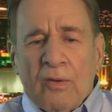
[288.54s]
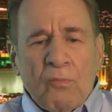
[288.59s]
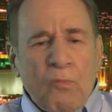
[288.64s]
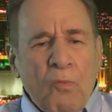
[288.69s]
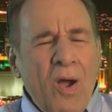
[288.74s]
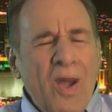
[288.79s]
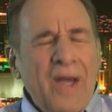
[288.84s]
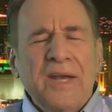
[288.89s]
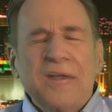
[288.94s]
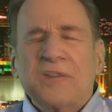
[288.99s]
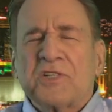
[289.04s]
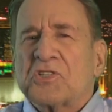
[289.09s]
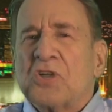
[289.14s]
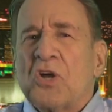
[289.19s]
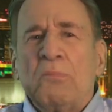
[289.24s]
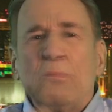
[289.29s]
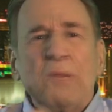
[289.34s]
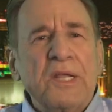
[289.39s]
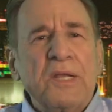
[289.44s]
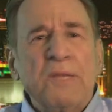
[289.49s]
did
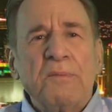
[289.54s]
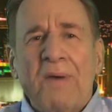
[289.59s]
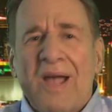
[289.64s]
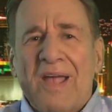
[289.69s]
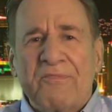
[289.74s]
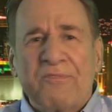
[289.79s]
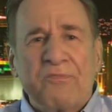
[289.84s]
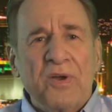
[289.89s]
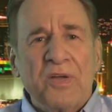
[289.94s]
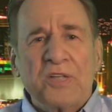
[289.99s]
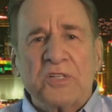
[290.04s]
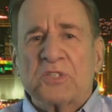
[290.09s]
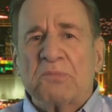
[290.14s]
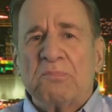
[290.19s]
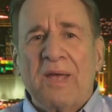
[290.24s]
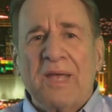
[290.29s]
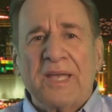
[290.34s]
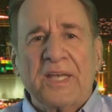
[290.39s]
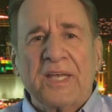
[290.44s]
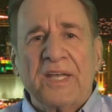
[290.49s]
so many of my friends
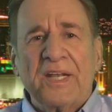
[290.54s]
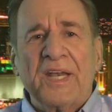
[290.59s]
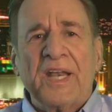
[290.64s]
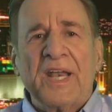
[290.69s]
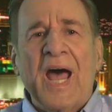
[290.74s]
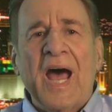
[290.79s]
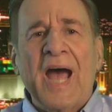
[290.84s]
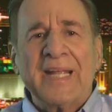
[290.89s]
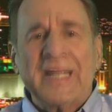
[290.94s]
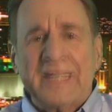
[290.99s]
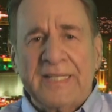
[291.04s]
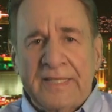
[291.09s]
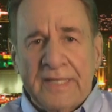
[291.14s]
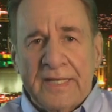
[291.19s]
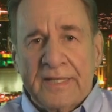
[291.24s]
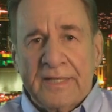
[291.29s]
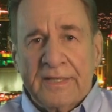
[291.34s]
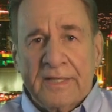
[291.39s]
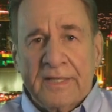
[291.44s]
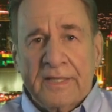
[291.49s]
make it and I
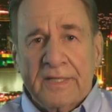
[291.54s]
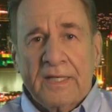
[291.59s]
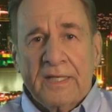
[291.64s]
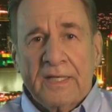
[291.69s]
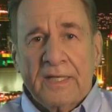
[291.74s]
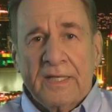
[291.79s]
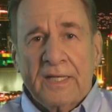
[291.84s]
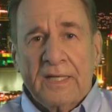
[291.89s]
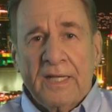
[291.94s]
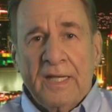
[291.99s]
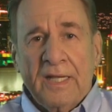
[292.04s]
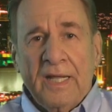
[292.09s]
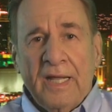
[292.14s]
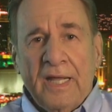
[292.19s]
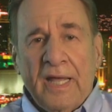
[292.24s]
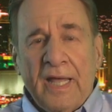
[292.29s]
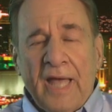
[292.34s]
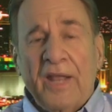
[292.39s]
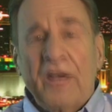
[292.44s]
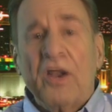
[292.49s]
didn't?
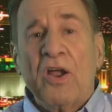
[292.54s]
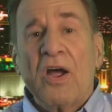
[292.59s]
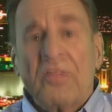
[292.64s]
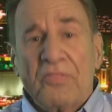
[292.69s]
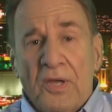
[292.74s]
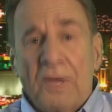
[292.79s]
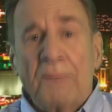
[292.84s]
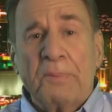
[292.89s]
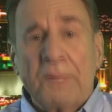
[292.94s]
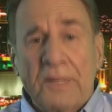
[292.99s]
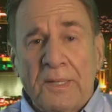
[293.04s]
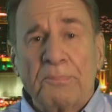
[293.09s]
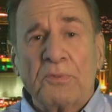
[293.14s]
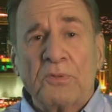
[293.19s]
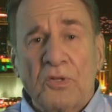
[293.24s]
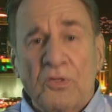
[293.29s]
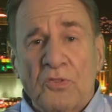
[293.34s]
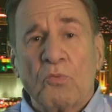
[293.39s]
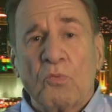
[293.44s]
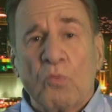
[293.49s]
And are there
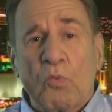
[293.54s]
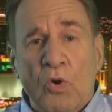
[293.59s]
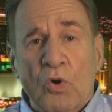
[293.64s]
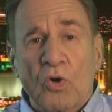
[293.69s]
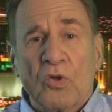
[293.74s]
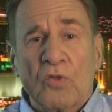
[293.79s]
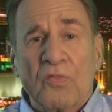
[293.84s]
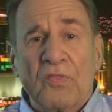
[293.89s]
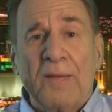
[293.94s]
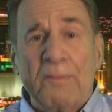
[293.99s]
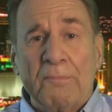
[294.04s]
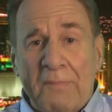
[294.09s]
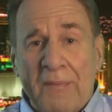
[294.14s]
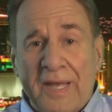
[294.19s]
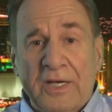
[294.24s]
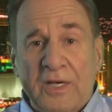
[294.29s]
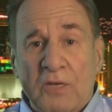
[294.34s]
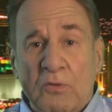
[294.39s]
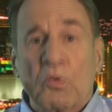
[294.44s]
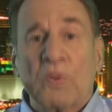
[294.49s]
people in the world that
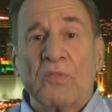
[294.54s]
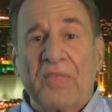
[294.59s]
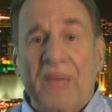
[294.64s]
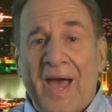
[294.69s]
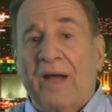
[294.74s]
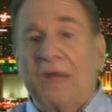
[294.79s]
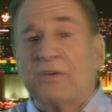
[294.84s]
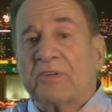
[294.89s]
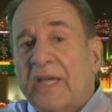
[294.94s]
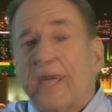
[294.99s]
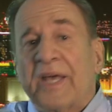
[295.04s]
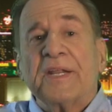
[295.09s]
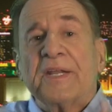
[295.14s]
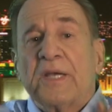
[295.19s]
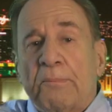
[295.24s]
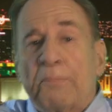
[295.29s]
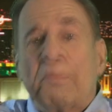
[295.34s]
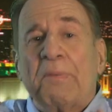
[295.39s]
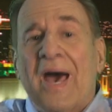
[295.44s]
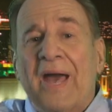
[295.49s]
make it without
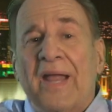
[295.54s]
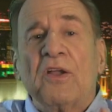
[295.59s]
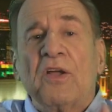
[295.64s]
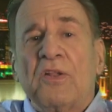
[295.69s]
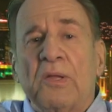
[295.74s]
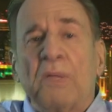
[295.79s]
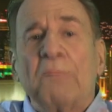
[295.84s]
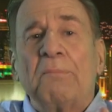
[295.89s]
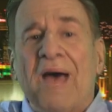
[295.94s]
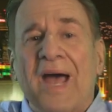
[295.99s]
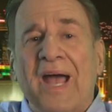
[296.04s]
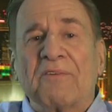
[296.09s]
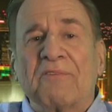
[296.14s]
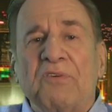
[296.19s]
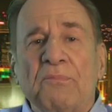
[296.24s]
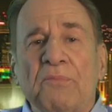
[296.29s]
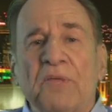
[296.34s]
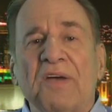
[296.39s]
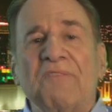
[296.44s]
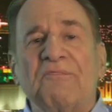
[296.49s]
getting a pat on the back
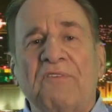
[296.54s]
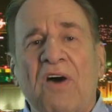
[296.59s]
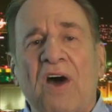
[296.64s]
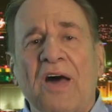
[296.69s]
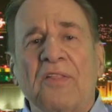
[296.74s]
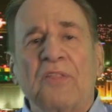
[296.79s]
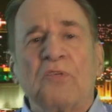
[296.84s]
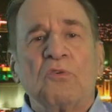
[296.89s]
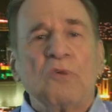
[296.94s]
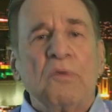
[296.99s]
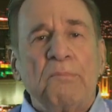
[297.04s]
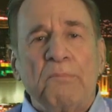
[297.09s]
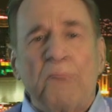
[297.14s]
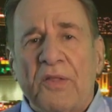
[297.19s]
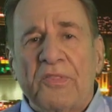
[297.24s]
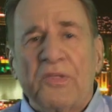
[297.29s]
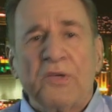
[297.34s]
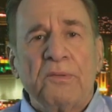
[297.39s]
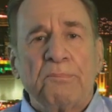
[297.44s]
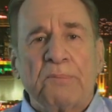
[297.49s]
from their father and
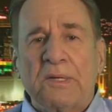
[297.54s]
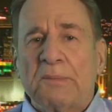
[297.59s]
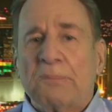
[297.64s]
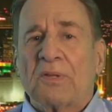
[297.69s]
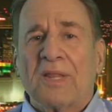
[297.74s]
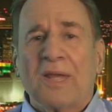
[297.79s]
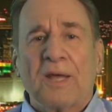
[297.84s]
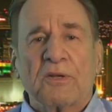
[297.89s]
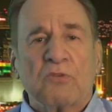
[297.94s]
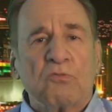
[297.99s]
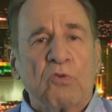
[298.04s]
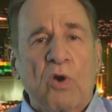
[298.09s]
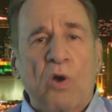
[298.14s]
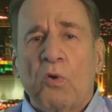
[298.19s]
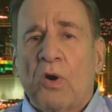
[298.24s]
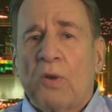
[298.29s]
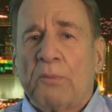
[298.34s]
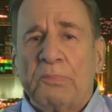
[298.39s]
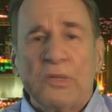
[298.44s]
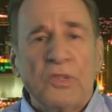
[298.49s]
mother, people that
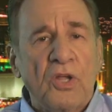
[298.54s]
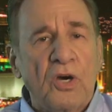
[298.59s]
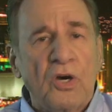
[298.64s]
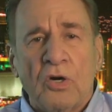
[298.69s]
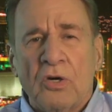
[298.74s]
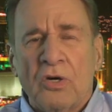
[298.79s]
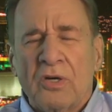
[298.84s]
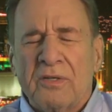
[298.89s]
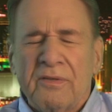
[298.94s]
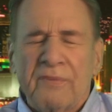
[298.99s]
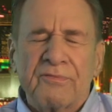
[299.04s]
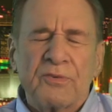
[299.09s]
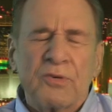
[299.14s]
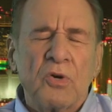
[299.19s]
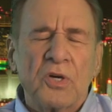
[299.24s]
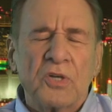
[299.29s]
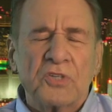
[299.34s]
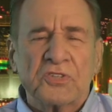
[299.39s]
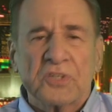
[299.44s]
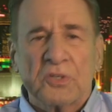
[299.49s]
grow up in the hood? Of
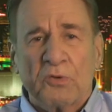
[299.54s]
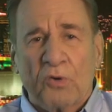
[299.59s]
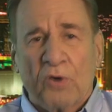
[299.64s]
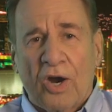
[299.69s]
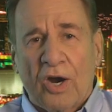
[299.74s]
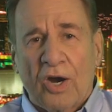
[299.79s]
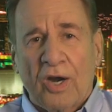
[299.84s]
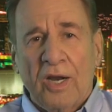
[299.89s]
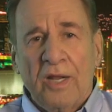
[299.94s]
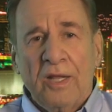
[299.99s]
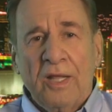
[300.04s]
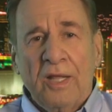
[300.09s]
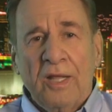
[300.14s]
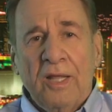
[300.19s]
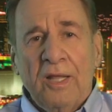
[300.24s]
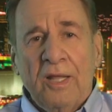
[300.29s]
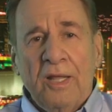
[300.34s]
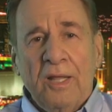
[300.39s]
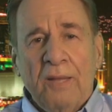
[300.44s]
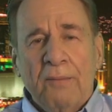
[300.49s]
course there are.
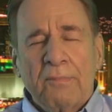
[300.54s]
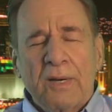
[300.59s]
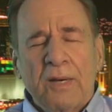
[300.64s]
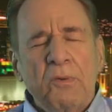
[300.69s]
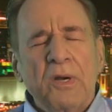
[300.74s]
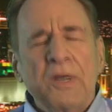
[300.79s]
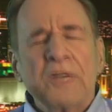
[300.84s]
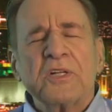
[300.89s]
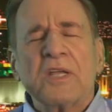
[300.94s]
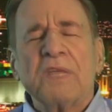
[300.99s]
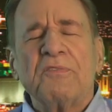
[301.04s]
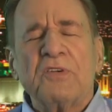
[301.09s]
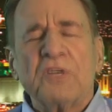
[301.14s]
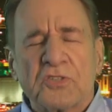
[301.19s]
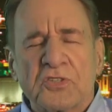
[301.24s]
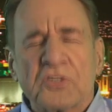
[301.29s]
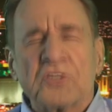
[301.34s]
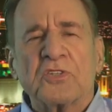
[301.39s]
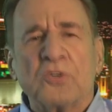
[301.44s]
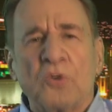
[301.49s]
But I want to give you
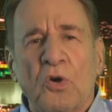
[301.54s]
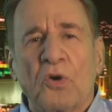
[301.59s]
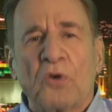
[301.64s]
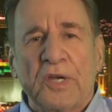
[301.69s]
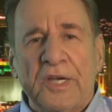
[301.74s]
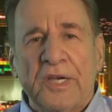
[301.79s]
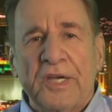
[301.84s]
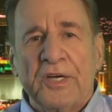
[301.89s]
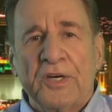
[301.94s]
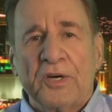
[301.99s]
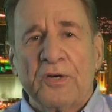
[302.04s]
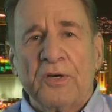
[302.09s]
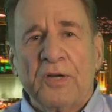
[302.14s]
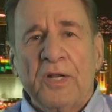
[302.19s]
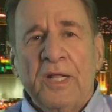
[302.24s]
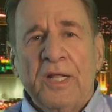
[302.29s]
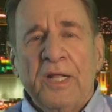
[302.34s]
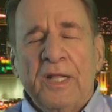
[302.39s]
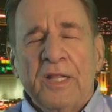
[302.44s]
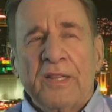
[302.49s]
a story here
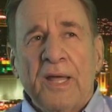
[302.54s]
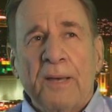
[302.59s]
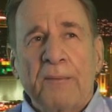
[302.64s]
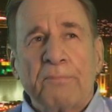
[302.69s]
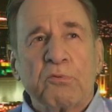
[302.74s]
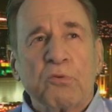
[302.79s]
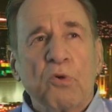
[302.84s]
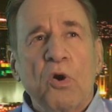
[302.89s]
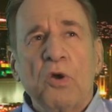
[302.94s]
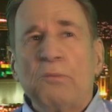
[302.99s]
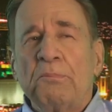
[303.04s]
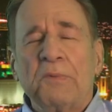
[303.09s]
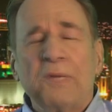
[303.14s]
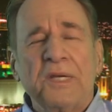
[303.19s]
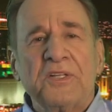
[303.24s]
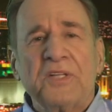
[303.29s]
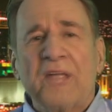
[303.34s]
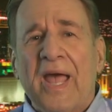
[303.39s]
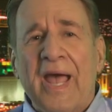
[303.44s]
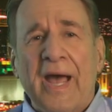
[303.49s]
that brought
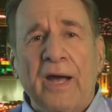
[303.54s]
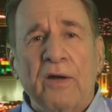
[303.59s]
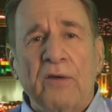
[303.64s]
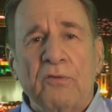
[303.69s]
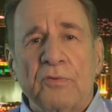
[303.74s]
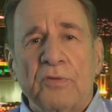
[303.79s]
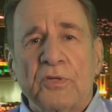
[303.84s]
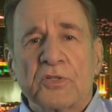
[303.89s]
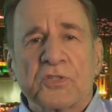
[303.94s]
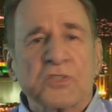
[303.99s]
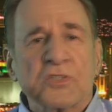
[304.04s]
me down